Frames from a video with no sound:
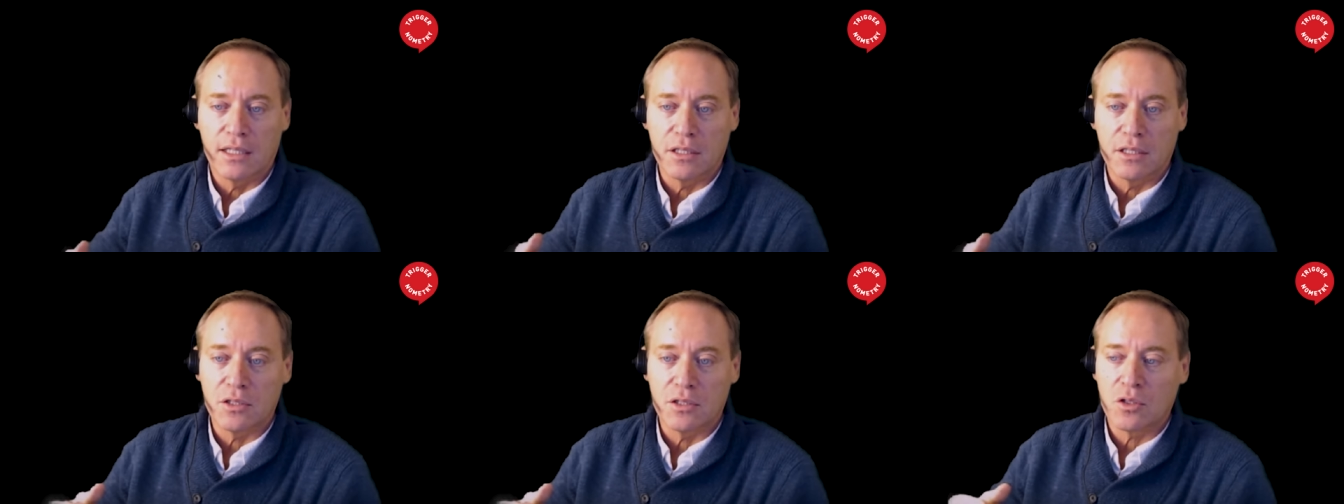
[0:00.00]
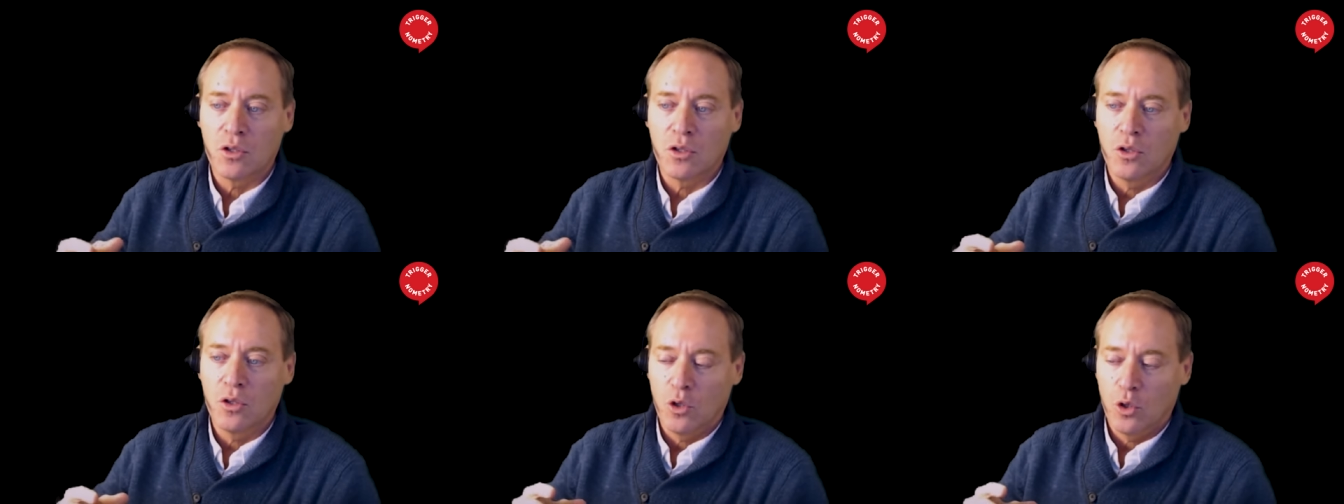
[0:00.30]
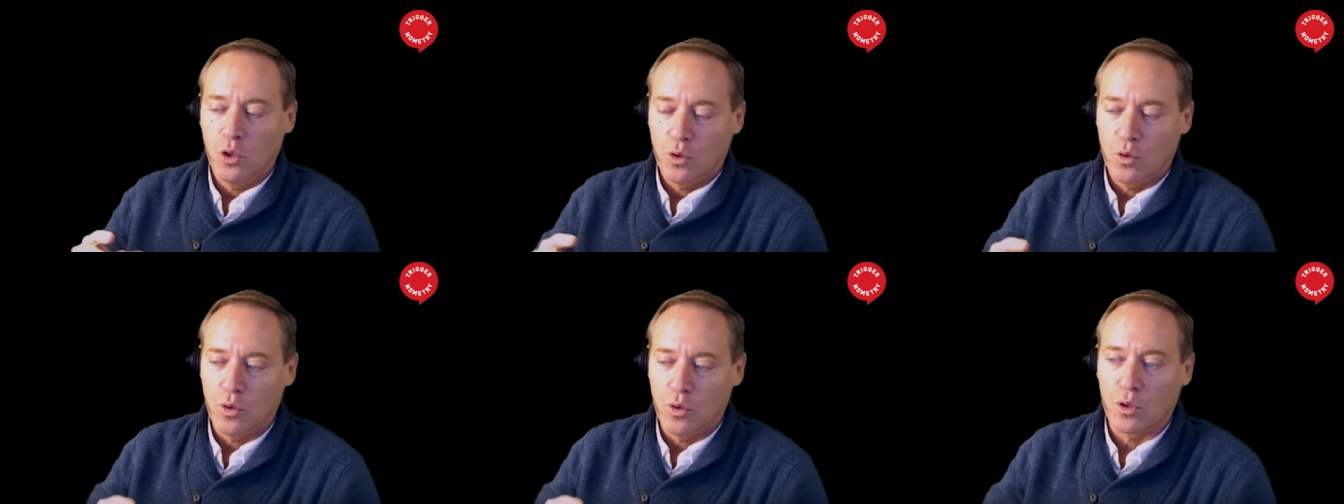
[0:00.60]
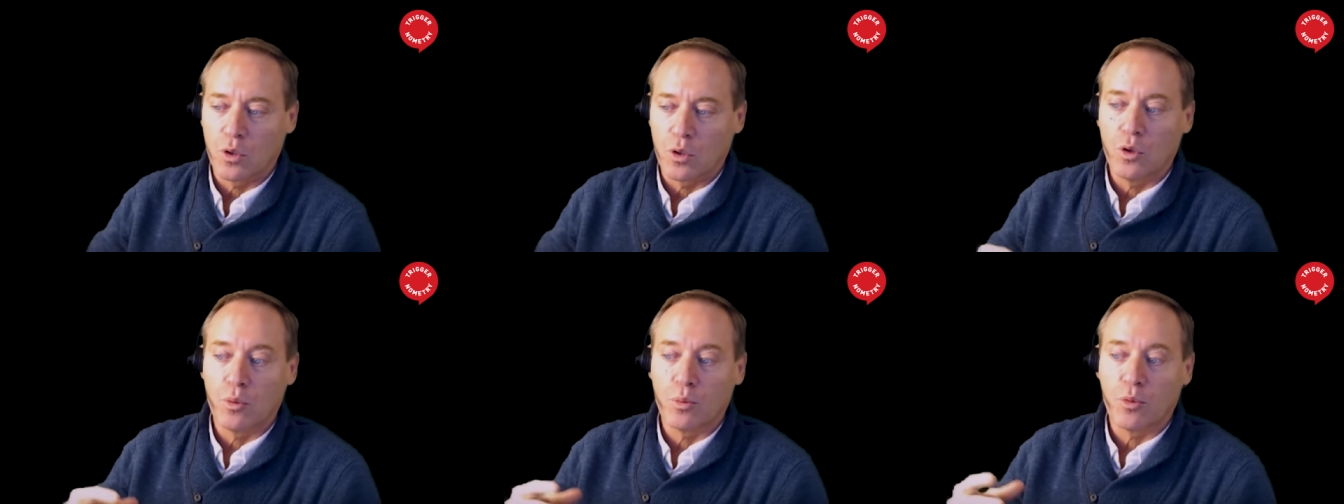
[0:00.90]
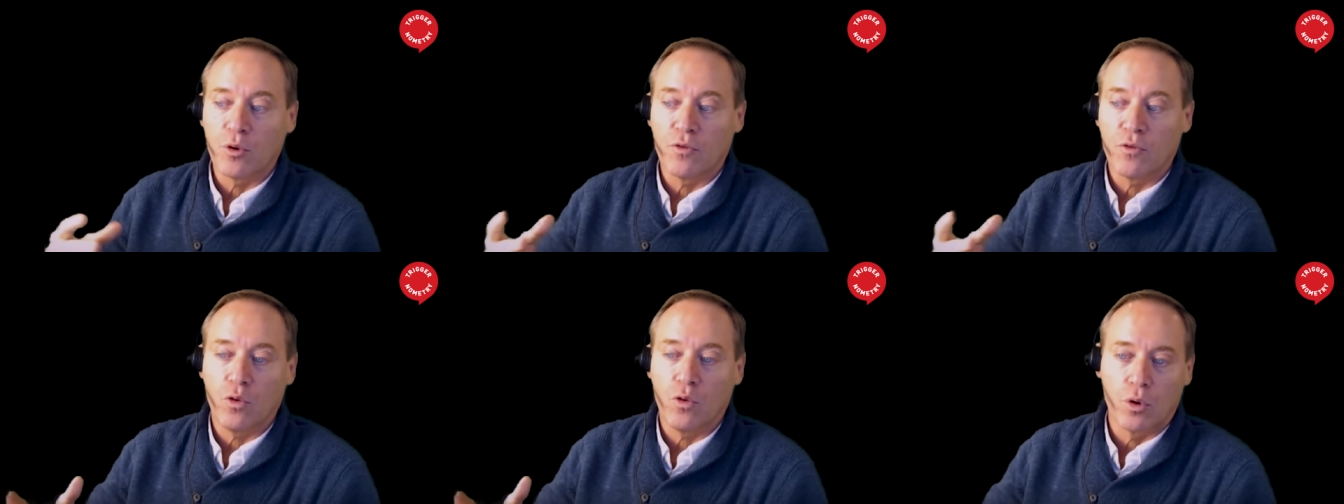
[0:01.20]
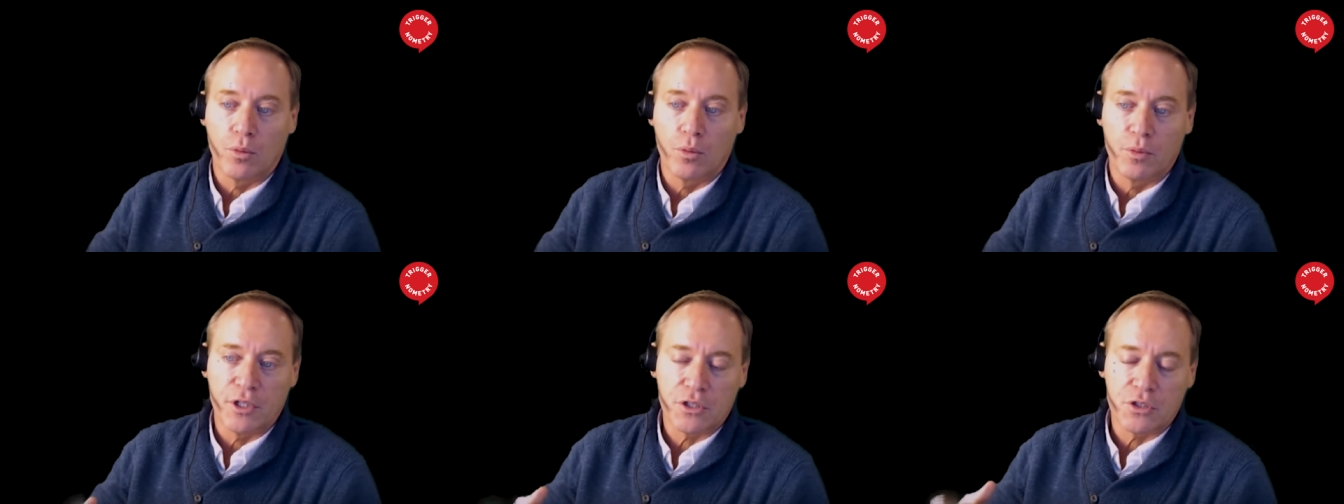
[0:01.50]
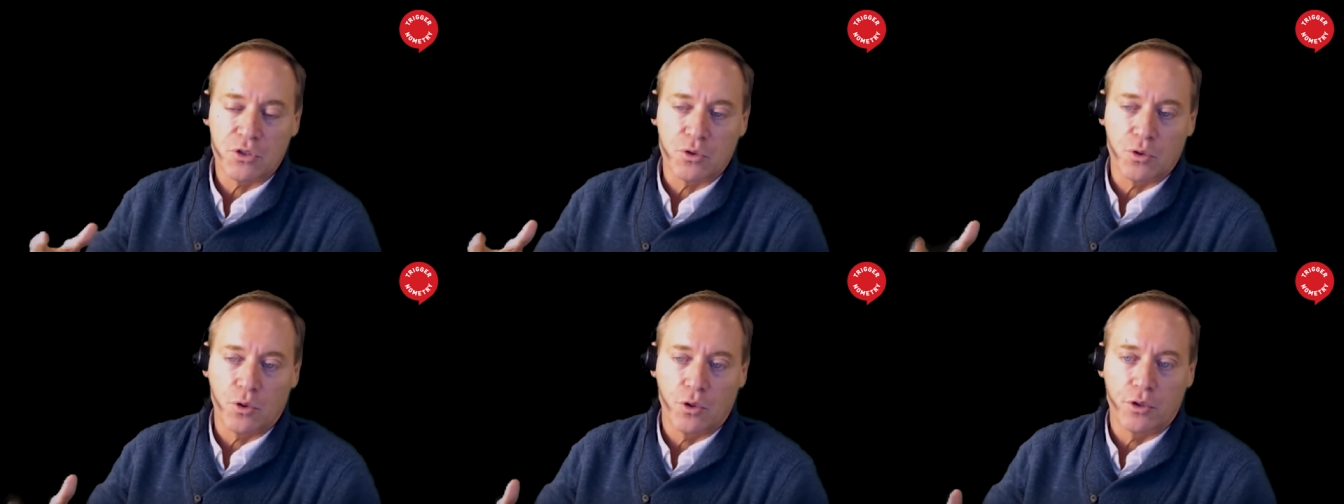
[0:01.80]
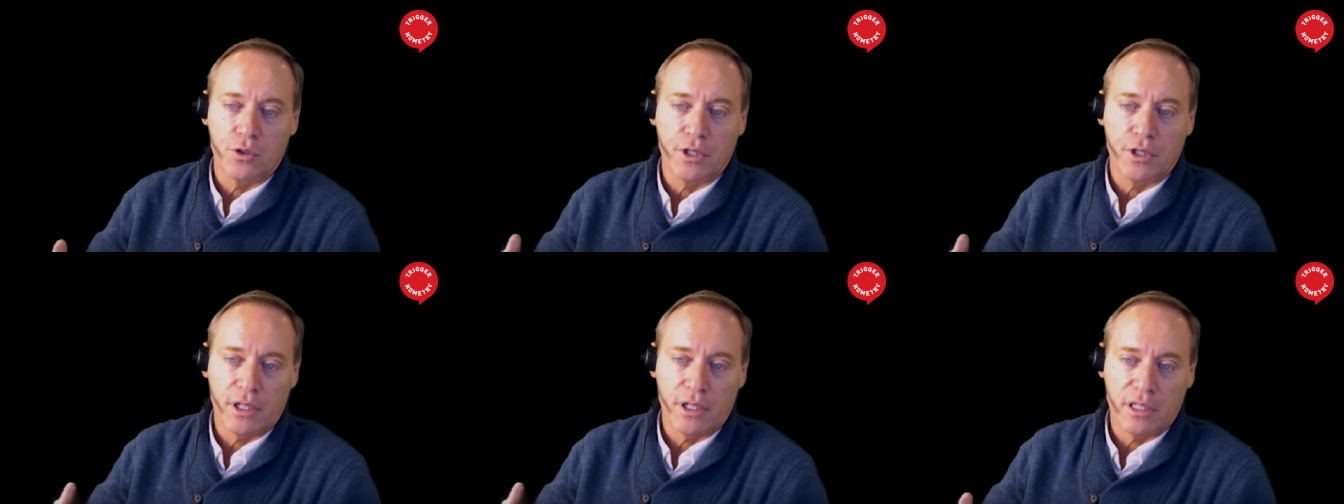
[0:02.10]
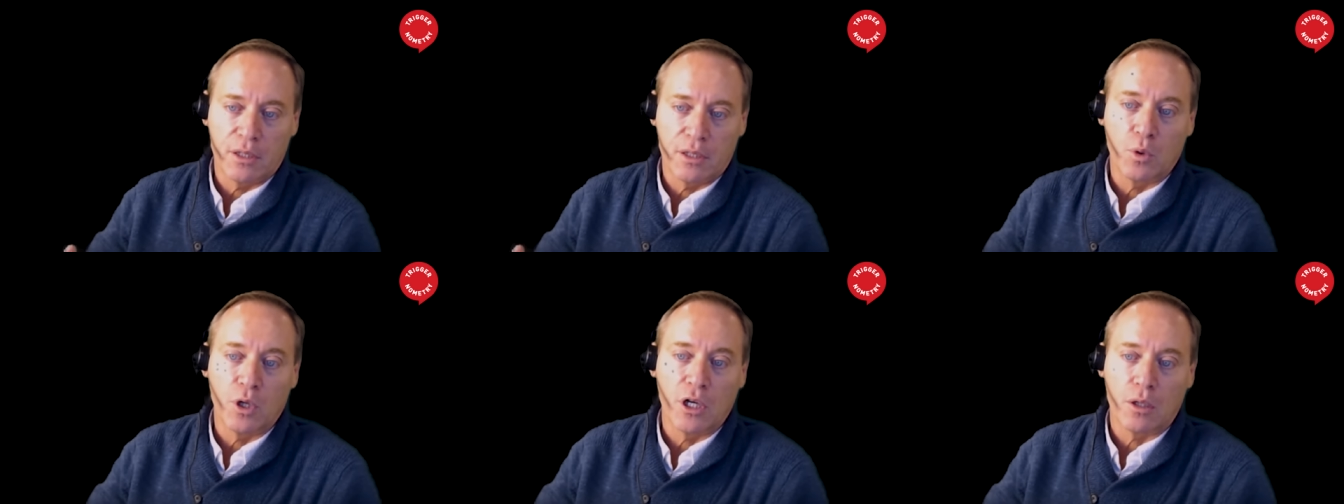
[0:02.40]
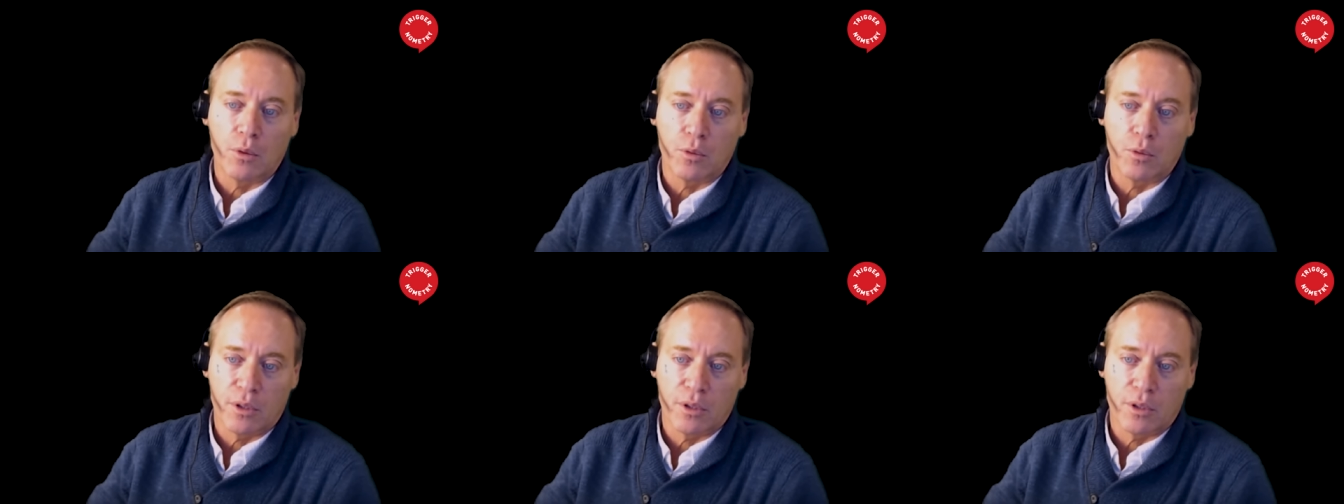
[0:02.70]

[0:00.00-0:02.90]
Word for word: has quote unquote performed extraordinarily well,